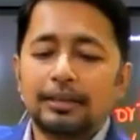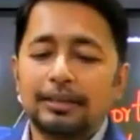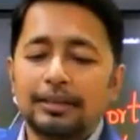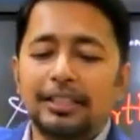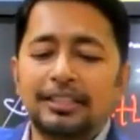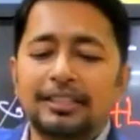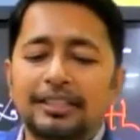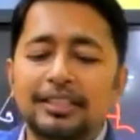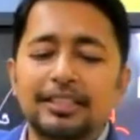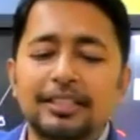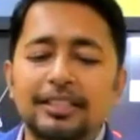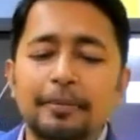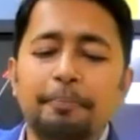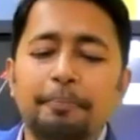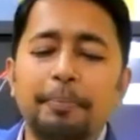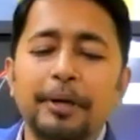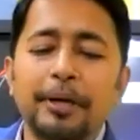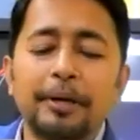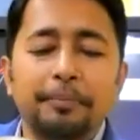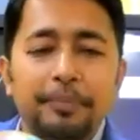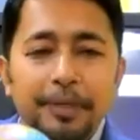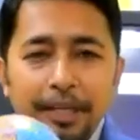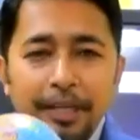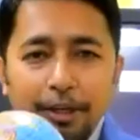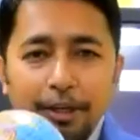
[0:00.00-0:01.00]
this is a
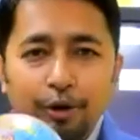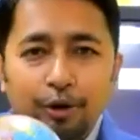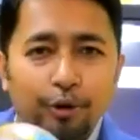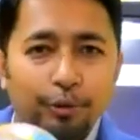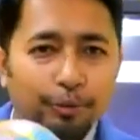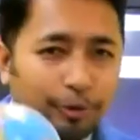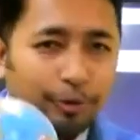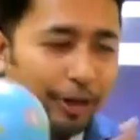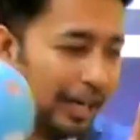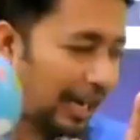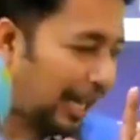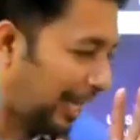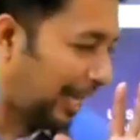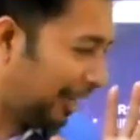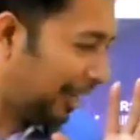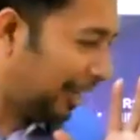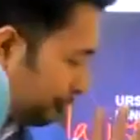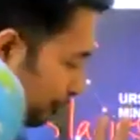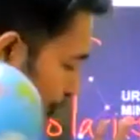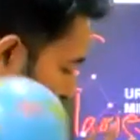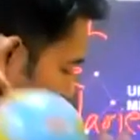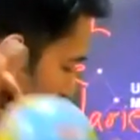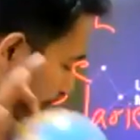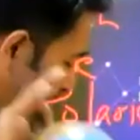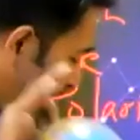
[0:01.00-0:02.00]
baby globe. Well, I
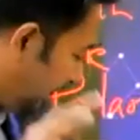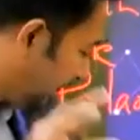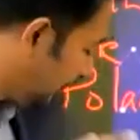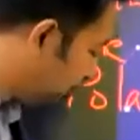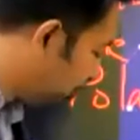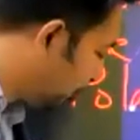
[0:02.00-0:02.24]
have so many